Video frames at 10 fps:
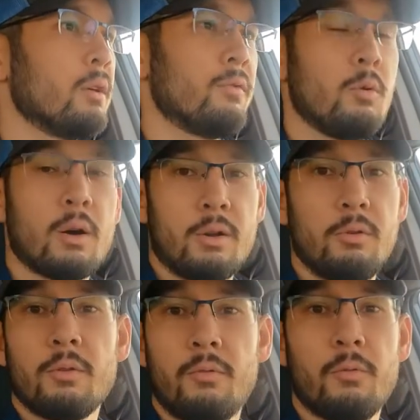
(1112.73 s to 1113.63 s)
if you want to
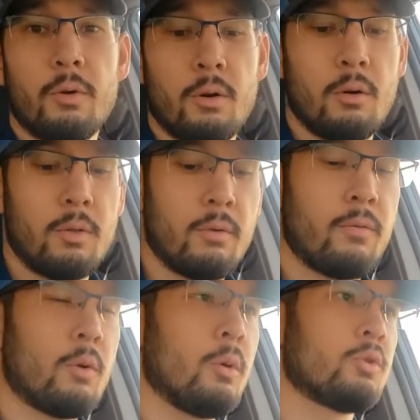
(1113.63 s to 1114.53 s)
do the
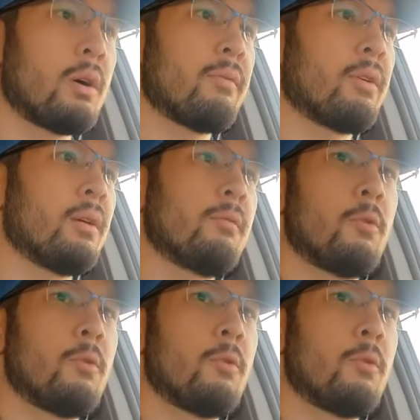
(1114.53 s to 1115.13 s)
four-wheel drive thing.